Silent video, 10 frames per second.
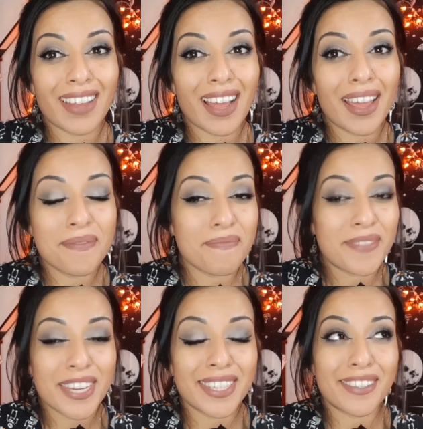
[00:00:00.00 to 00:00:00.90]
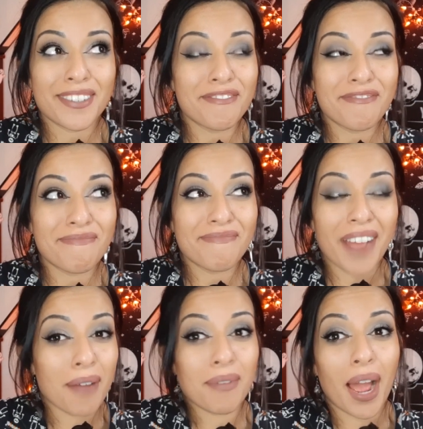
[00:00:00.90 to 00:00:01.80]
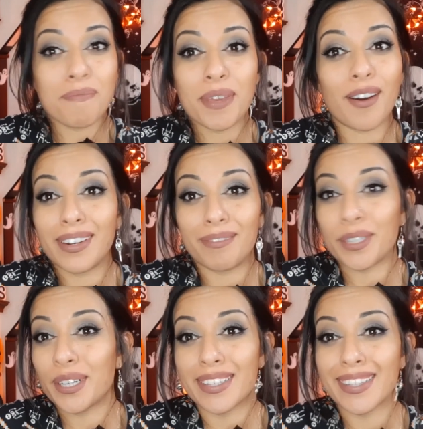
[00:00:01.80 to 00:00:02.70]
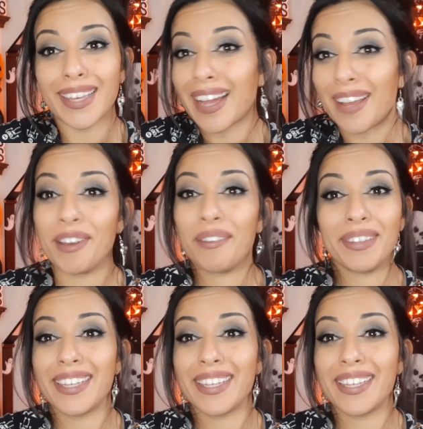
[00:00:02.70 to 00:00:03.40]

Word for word: I'm just I, I'm beyond words. Like, I found